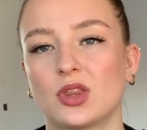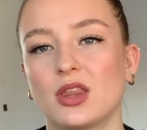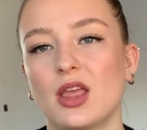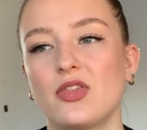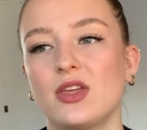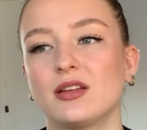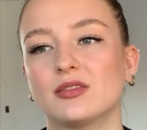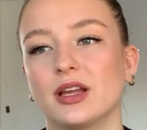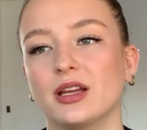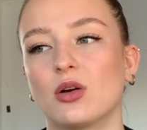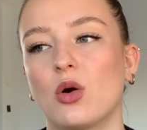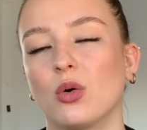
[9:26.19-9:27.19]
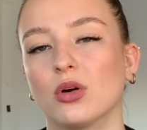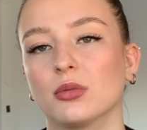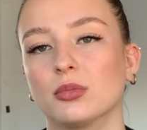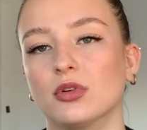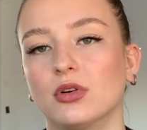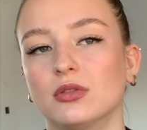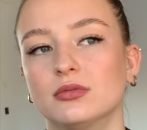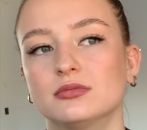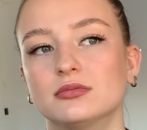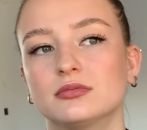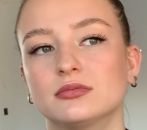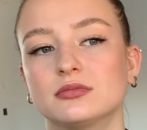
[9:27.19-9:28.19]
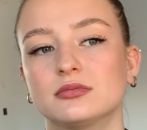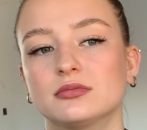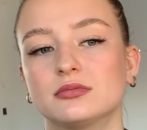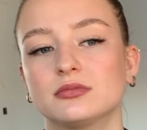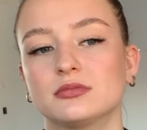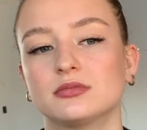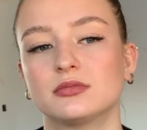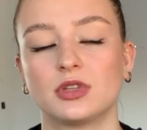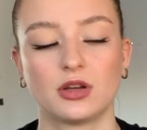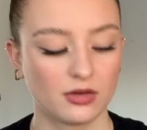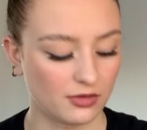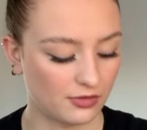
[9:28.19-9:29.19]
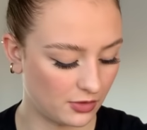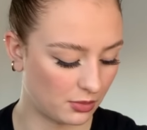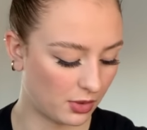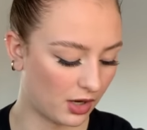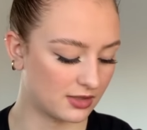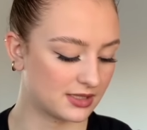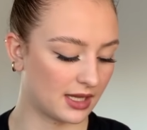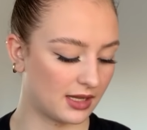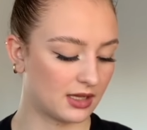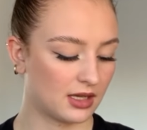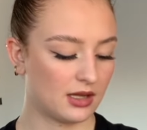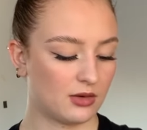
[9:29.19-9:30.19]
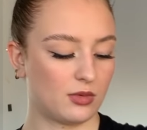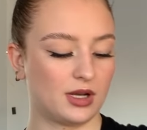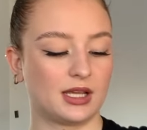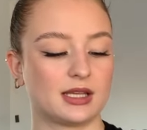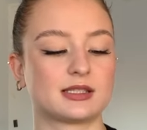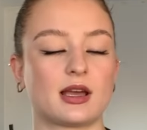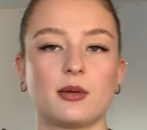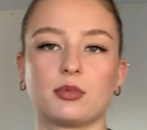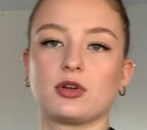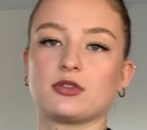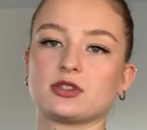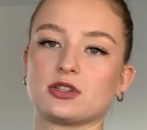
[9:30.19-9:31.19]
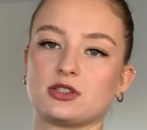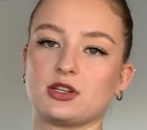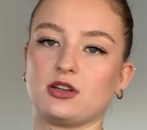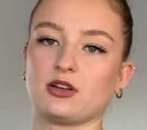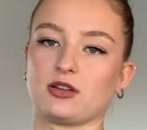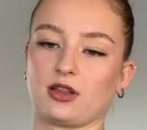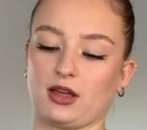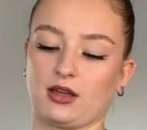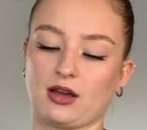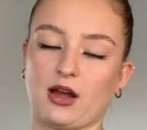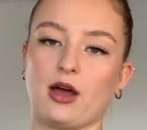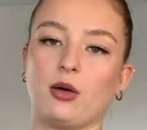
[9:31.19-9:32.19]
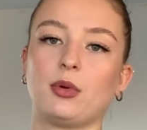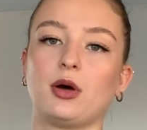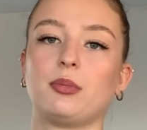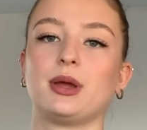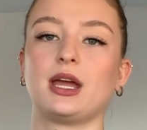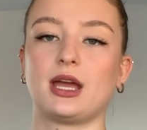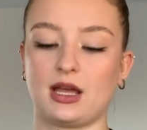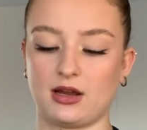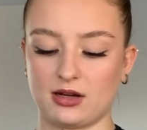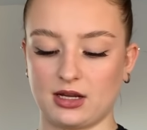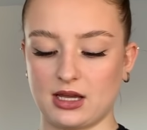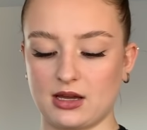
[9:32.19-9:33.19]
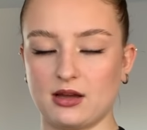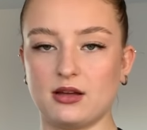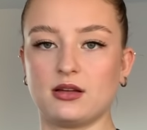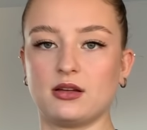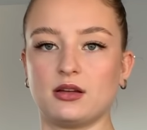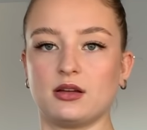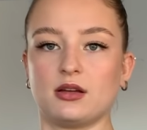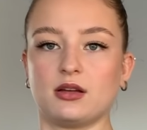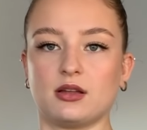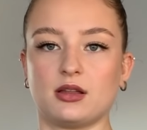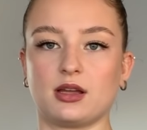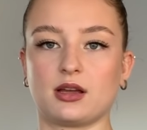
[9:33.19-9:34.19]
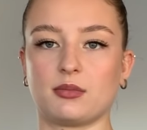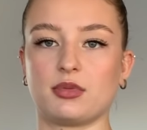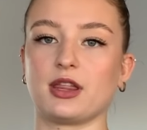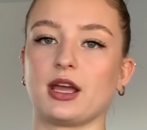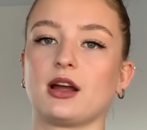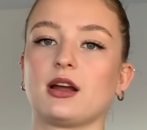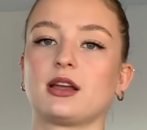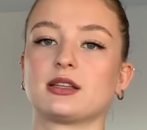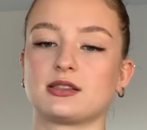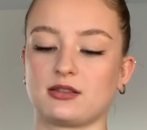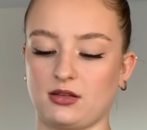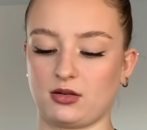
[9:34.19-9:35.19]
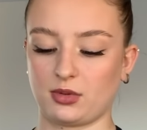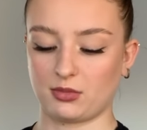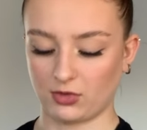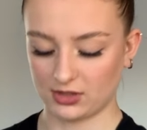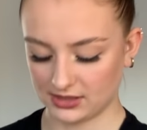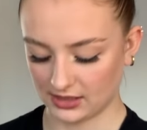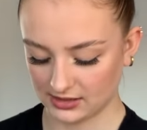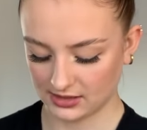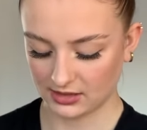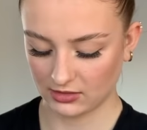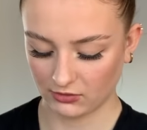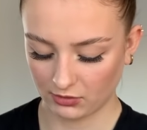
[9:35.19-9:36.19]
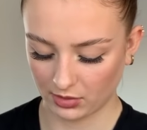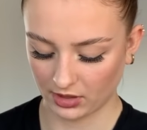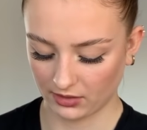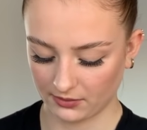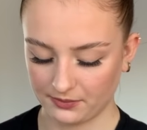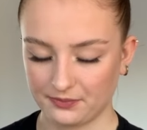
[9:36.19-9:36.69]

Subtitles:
Nothing like horrible. There were a few parts, like when it gets up closer to your like elbow pit area, like up there, it gets a little bit more sensitive, but